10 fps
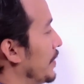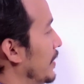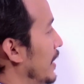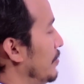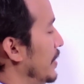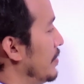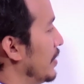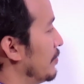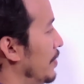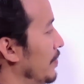that we got
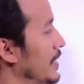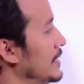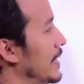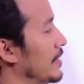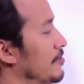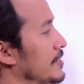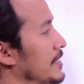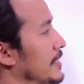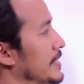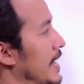from this acrostic
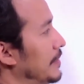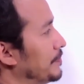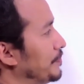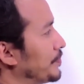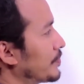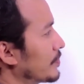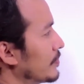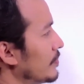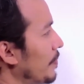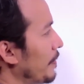style.
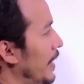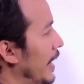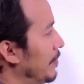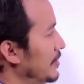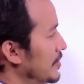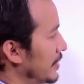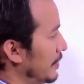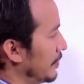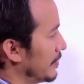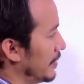I haven't
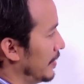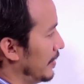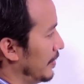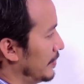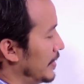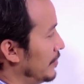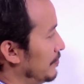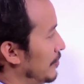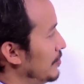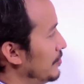
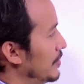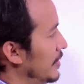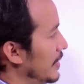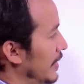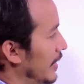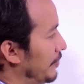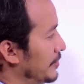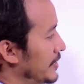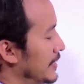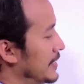followed the
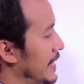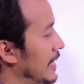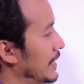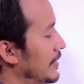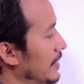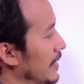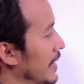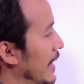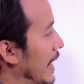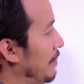acrostic style here.
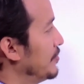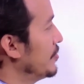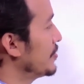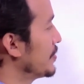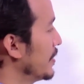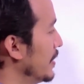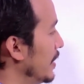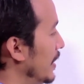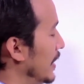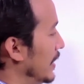I have just
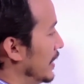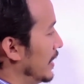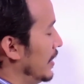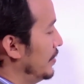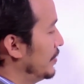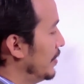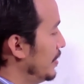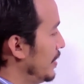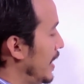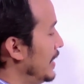got
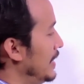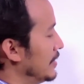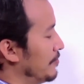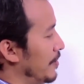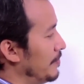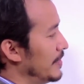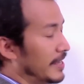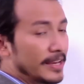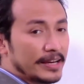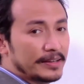the ideas from
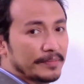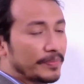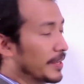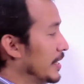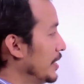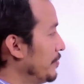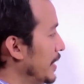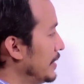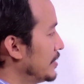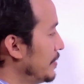here. You
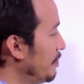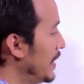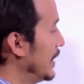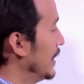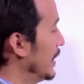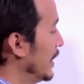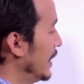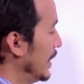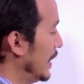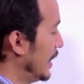can simply
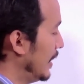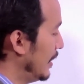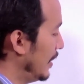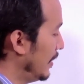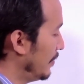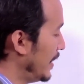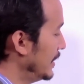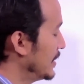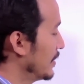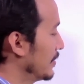
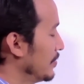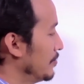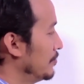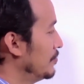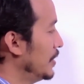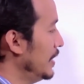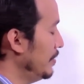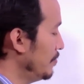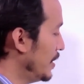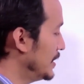write only
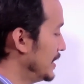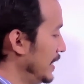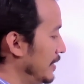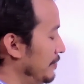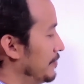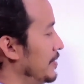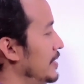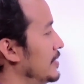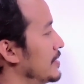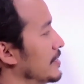one set of
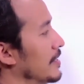this